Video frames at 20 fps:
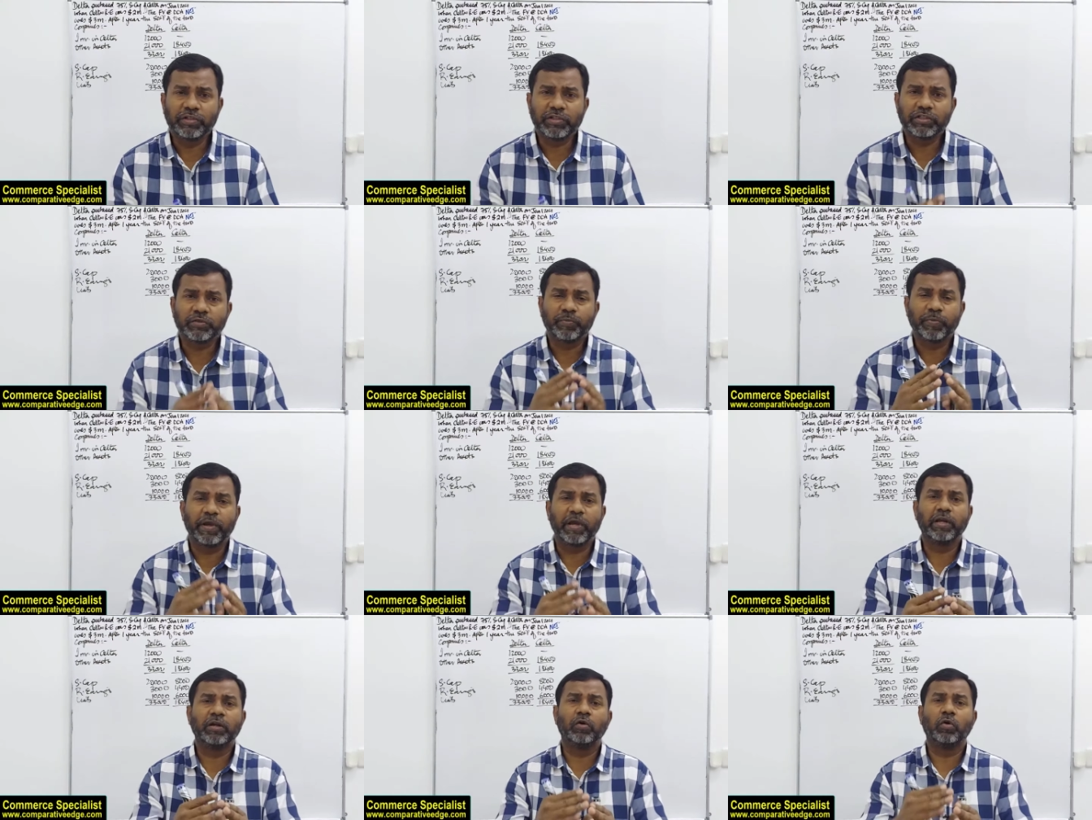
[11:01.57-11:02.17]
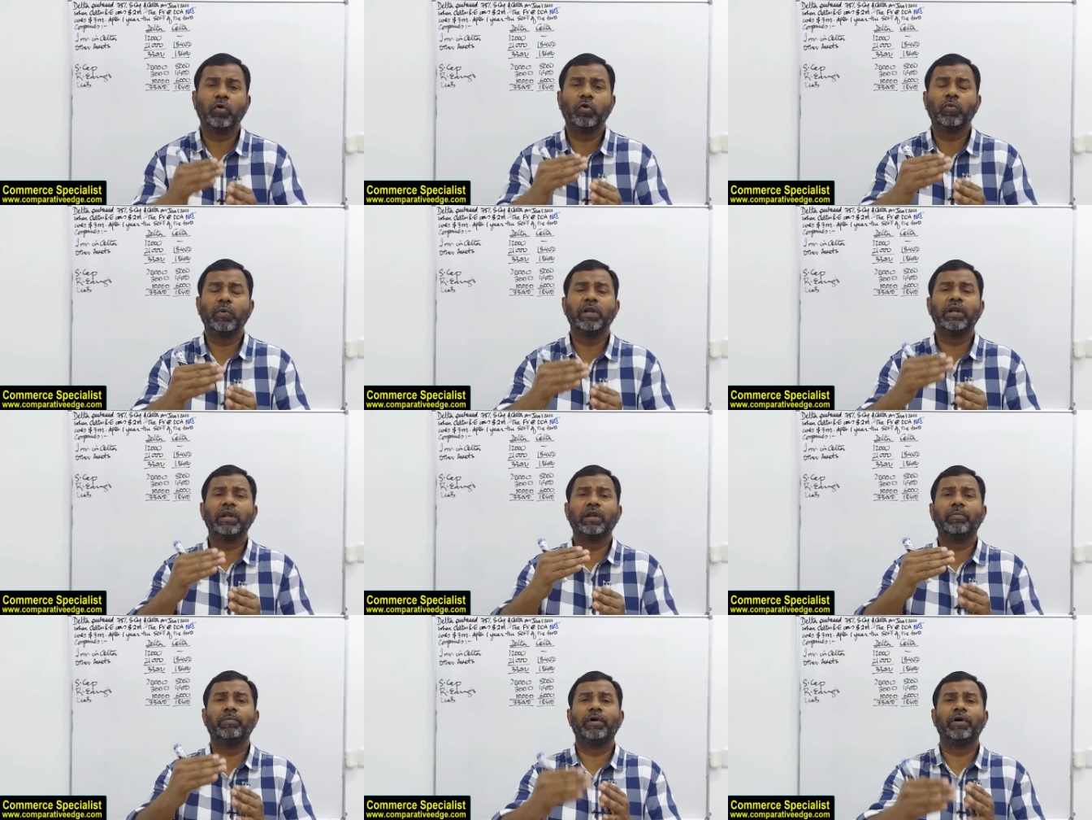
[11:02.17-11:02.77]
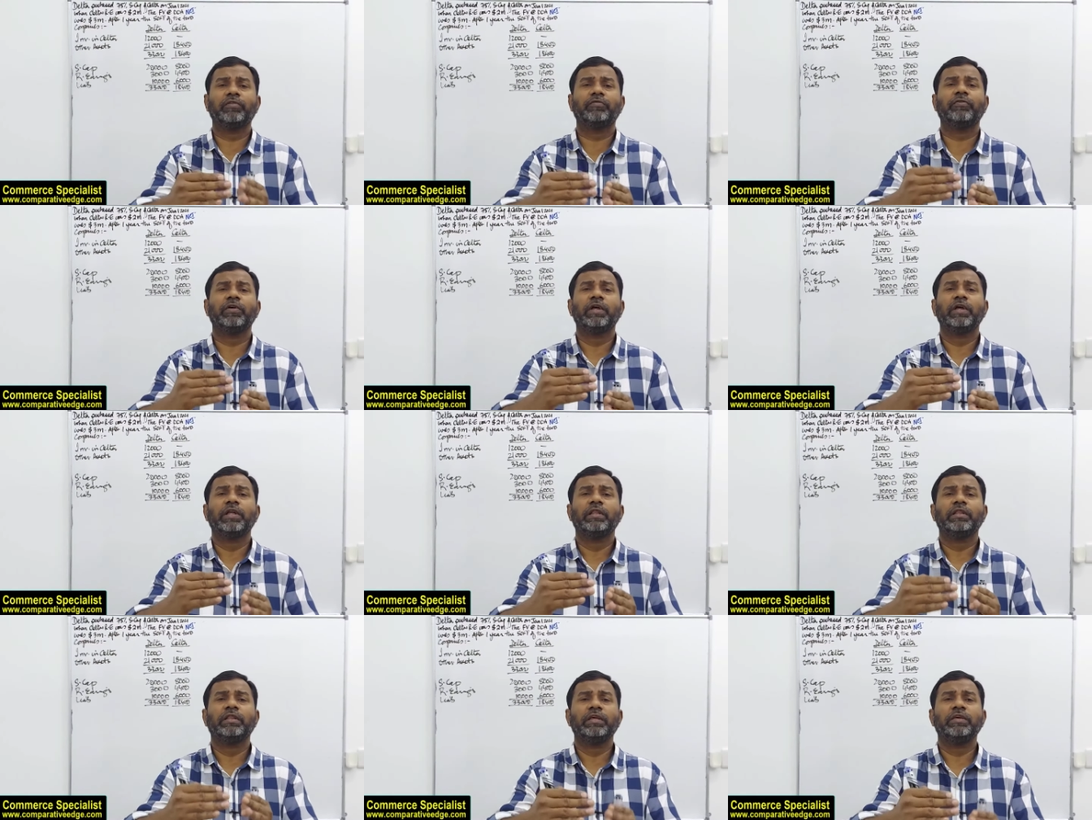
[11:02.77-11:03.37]
which is paid over and above
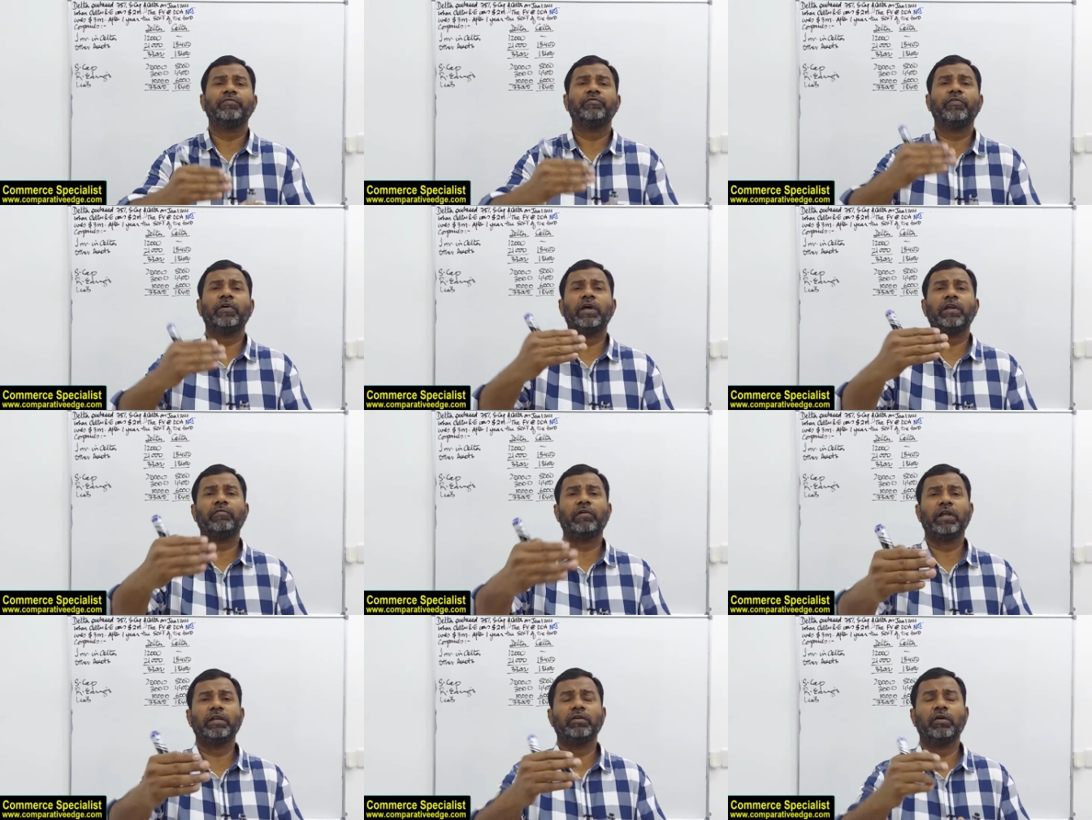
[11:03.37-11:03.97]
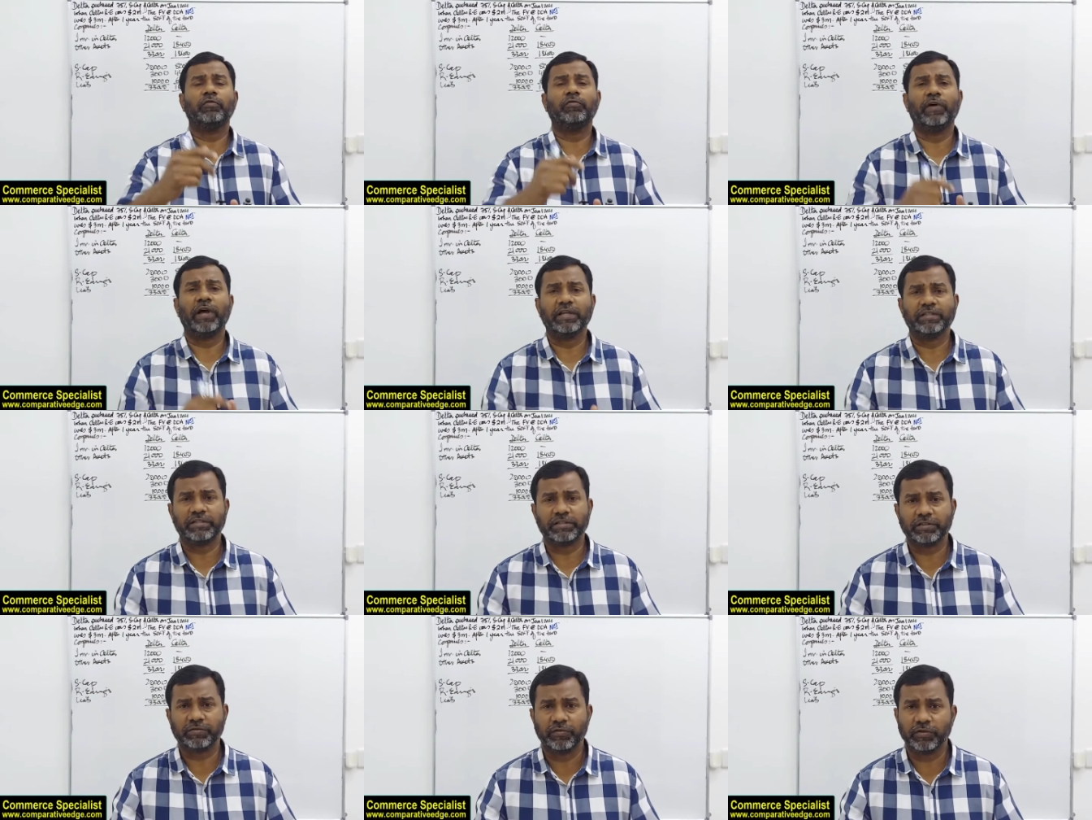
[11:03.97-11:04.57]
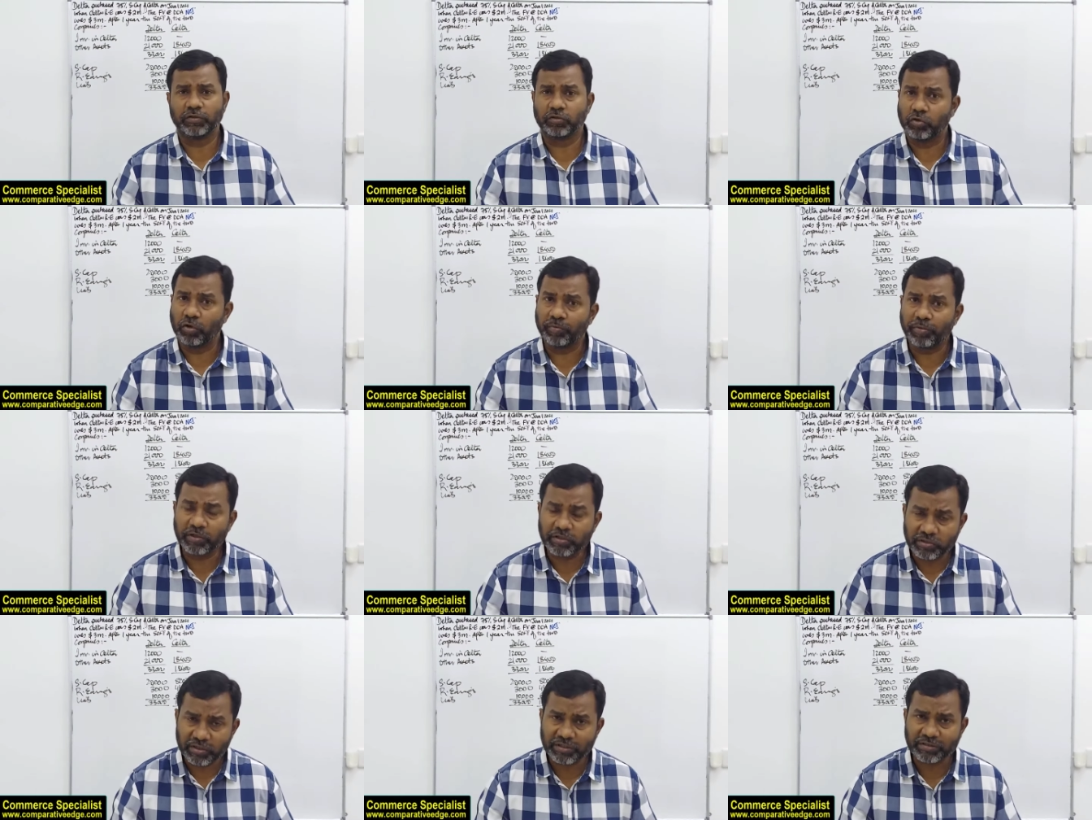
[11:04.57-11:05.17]
the fair value of assets which you are
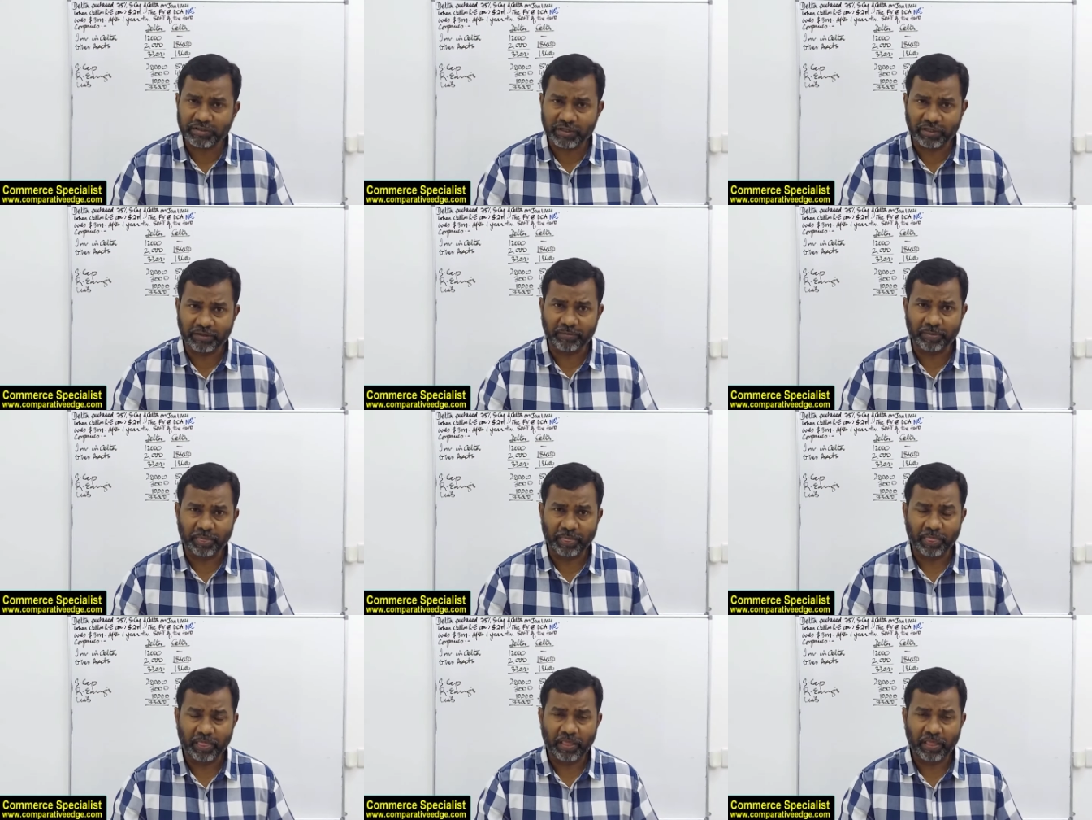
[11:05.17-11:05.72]
purchasing.